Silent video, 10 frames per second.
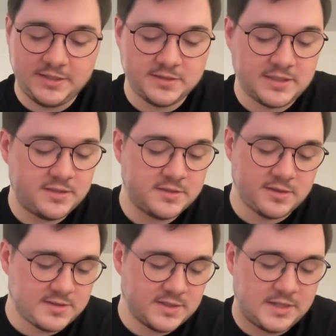You send your
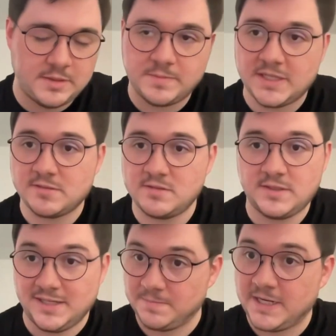username and password, you
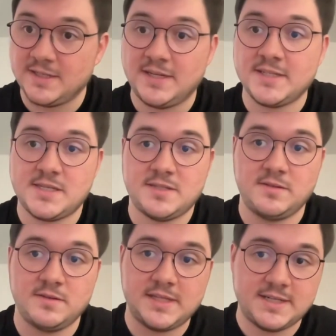get back an access
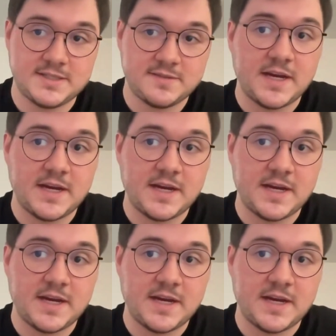token that is